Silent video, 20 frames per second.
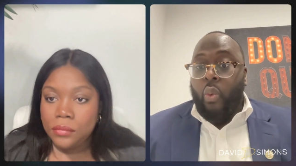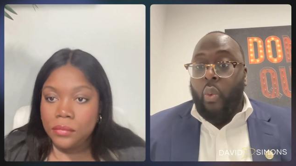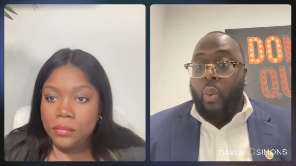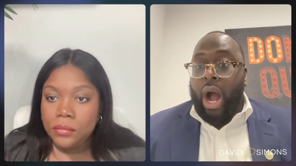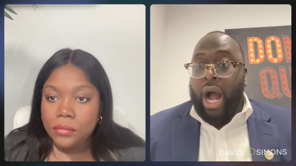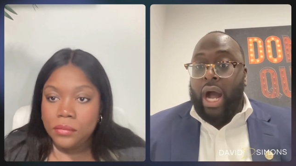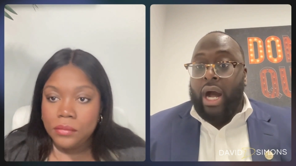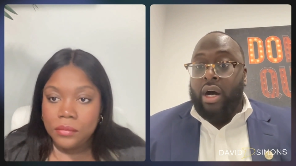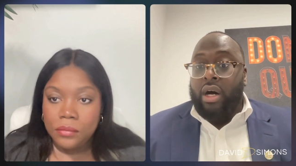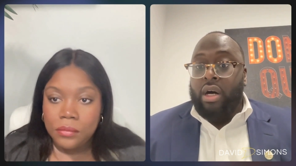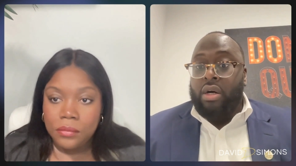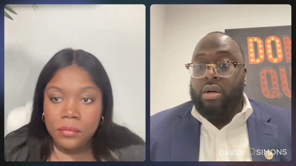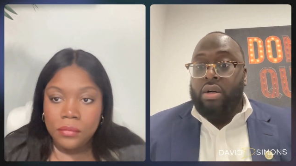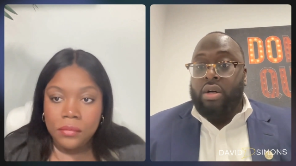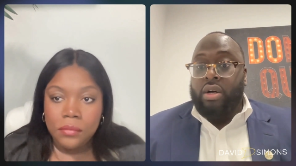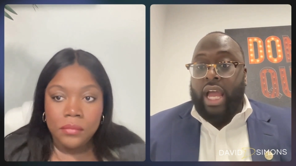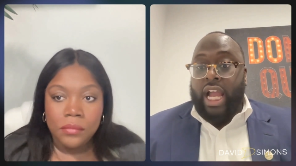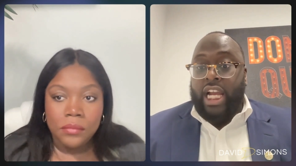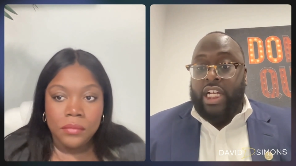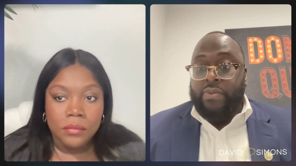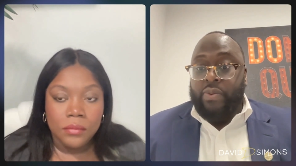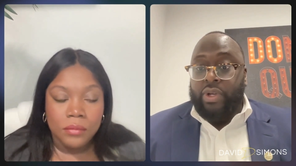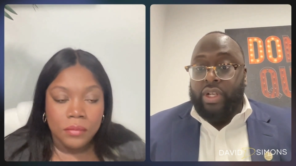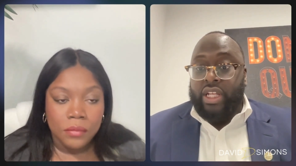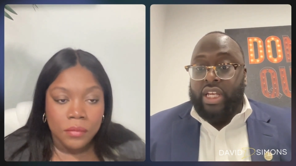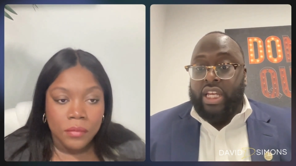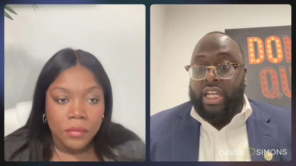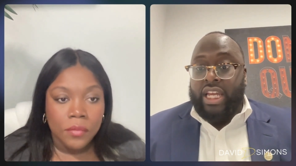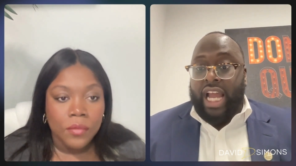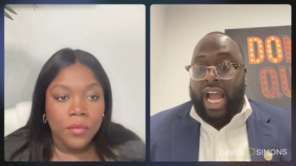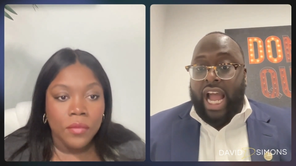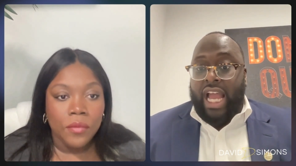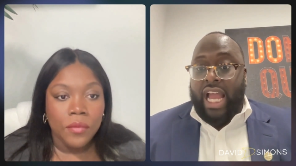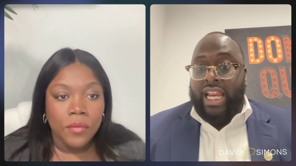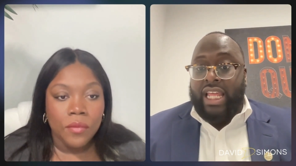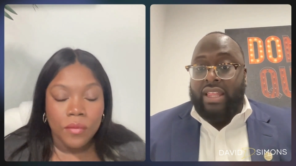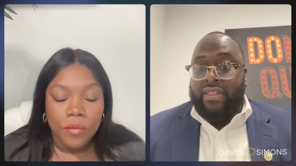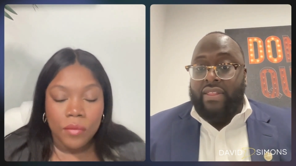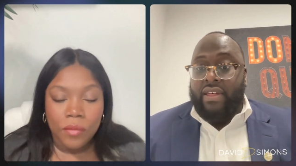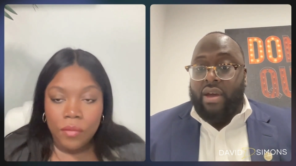Speaker 1: while expertly
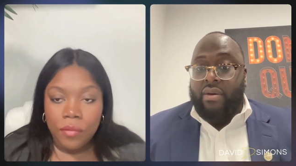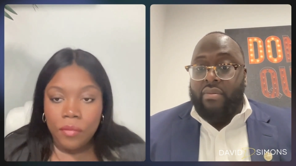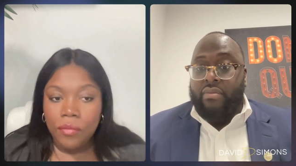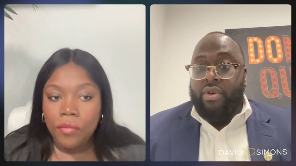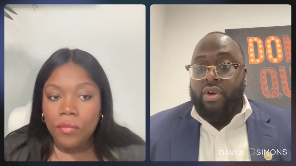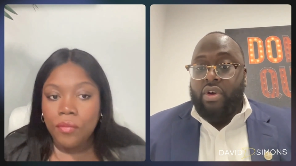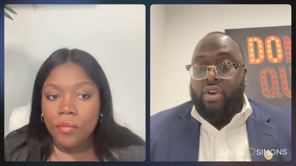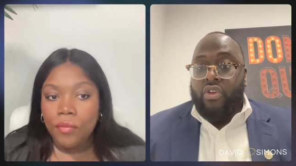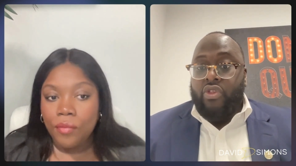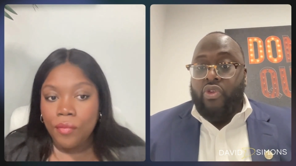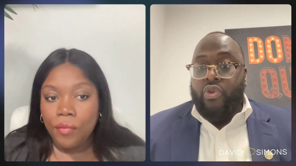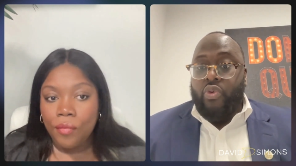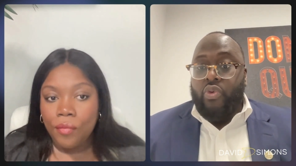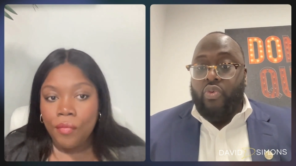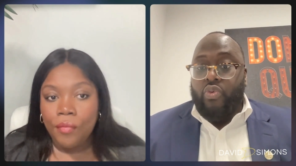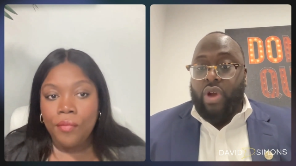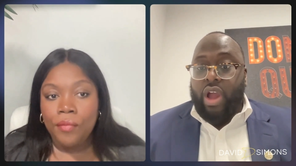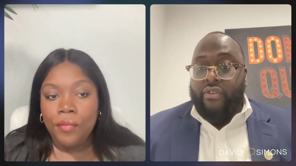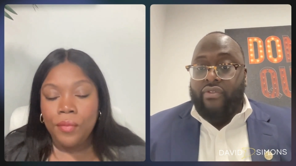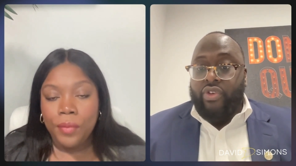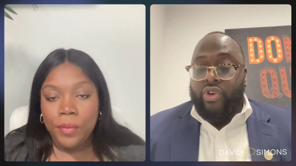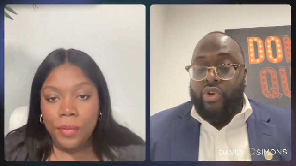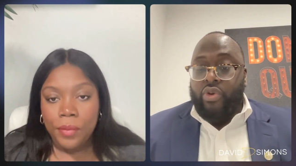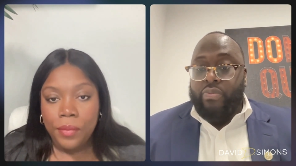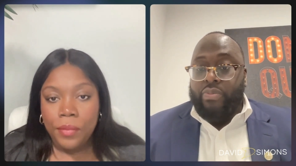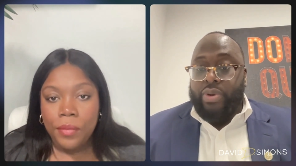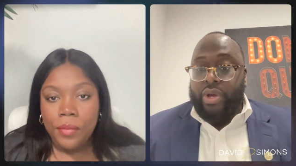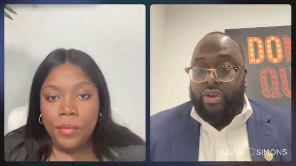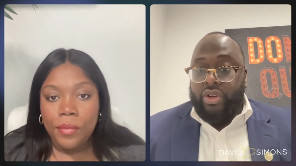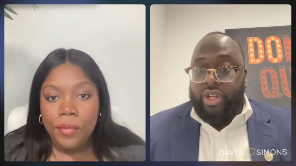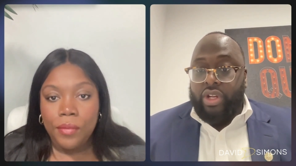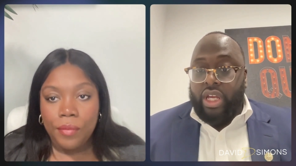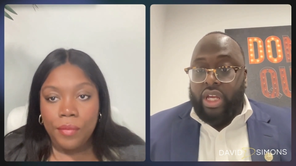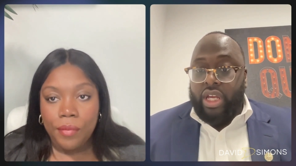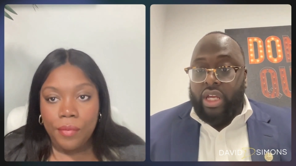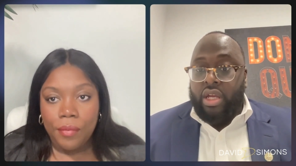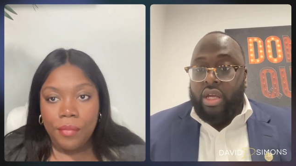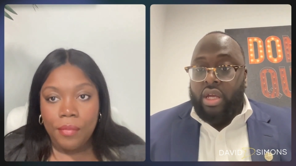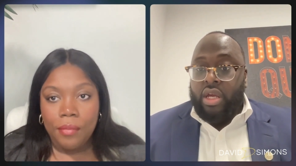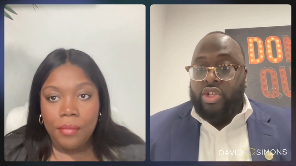guiding them through revenue
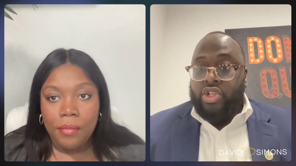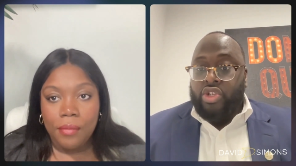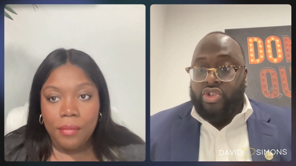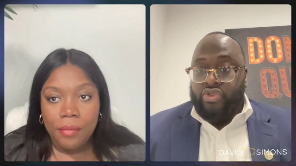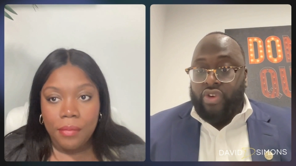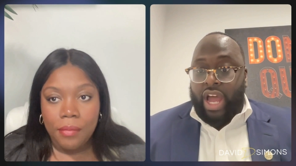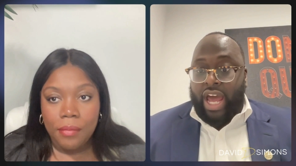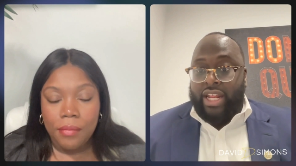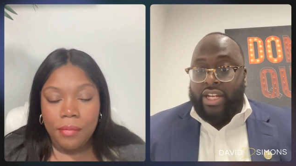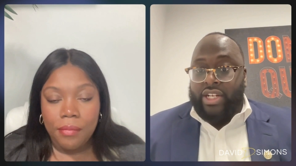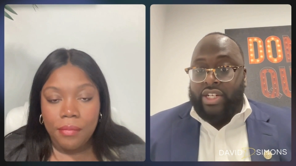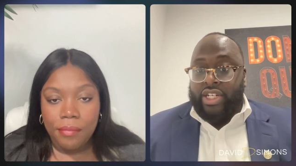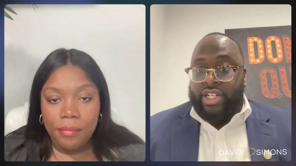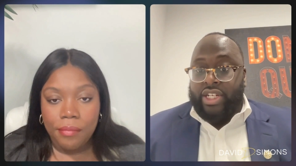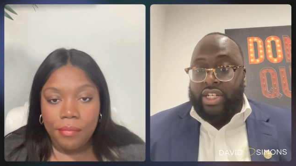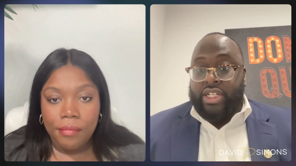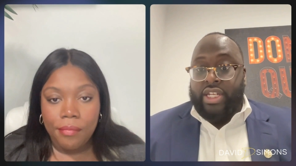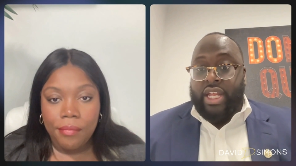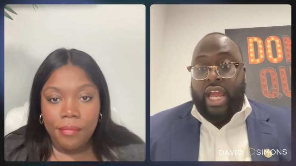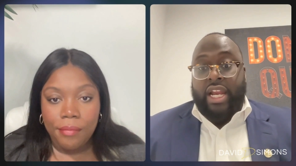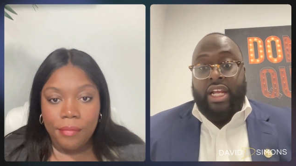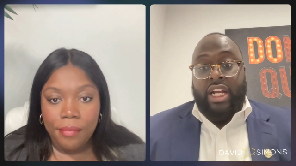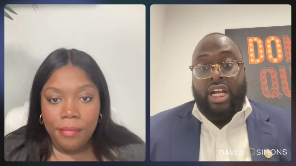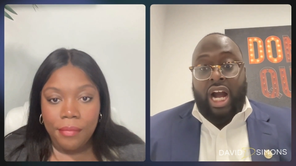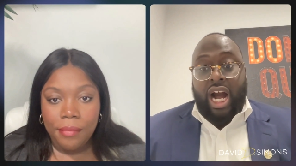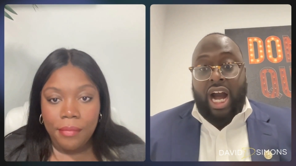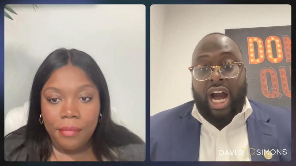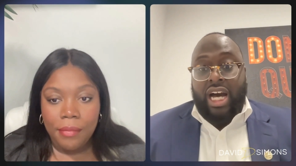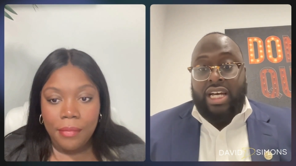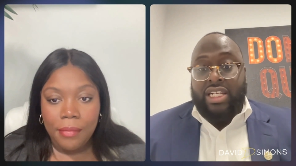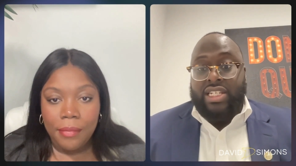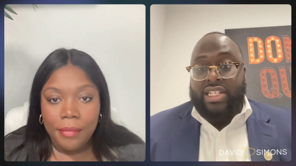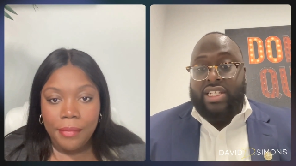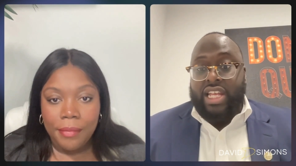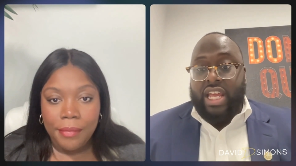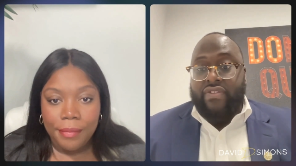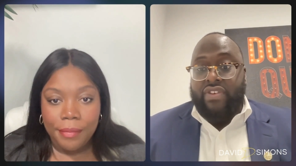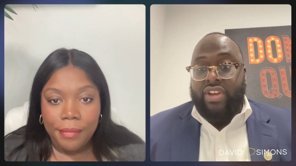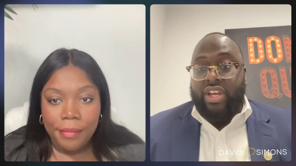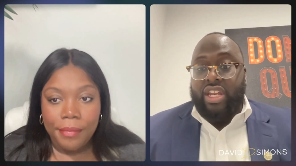building strategies and cost
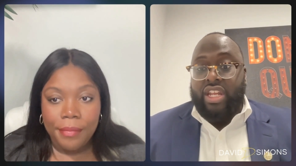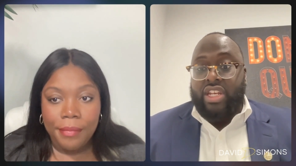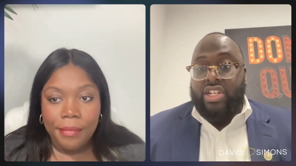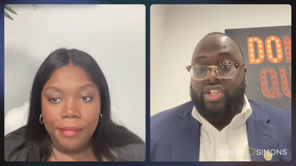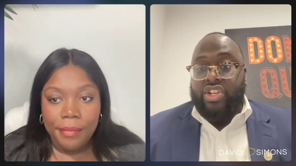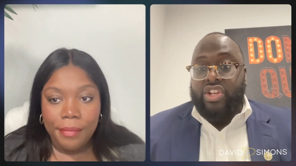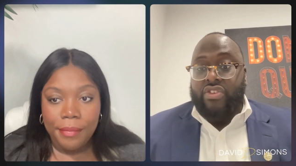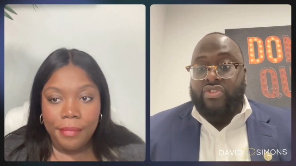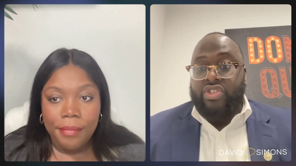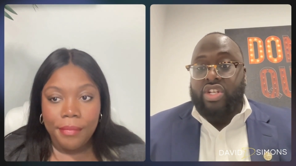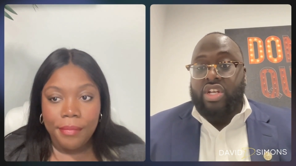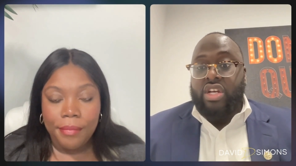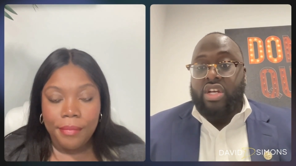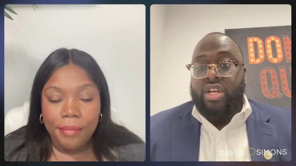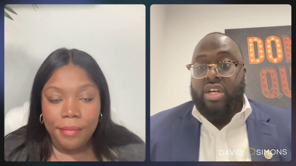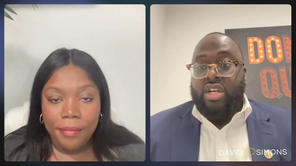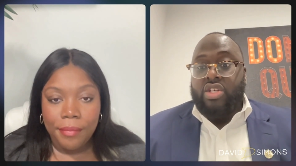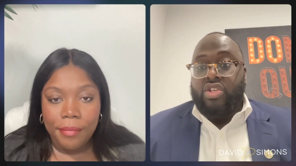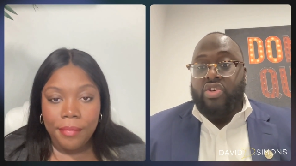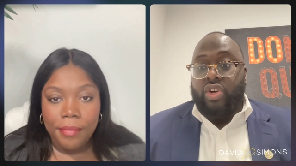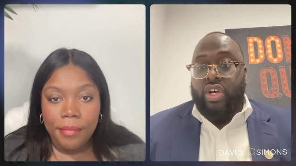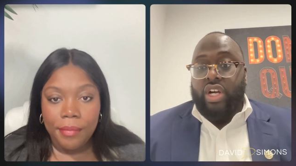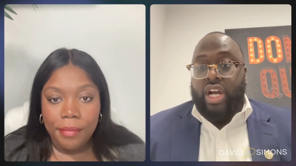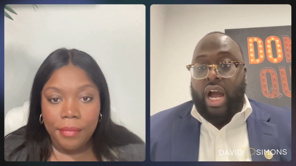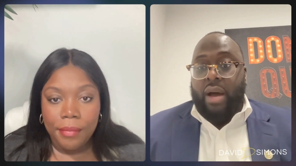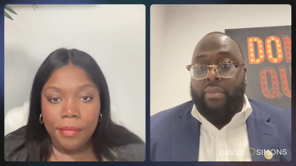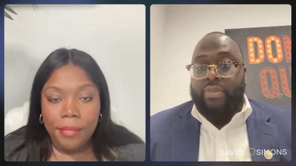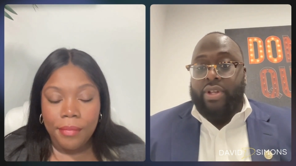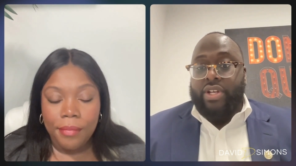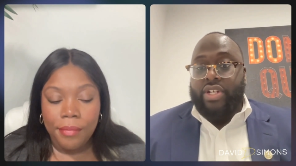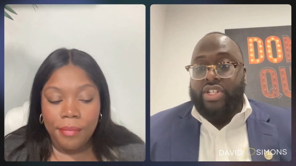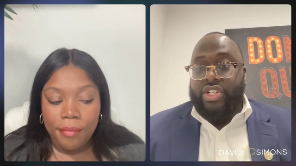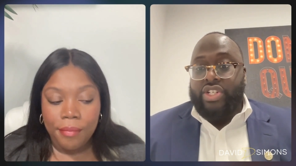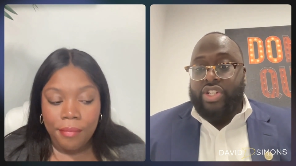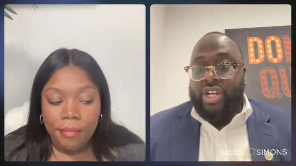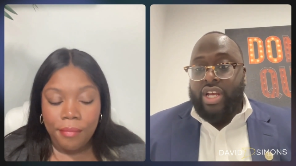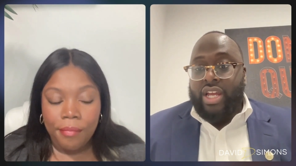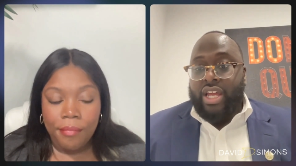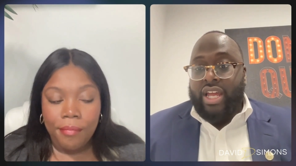saving initiatives to accomplish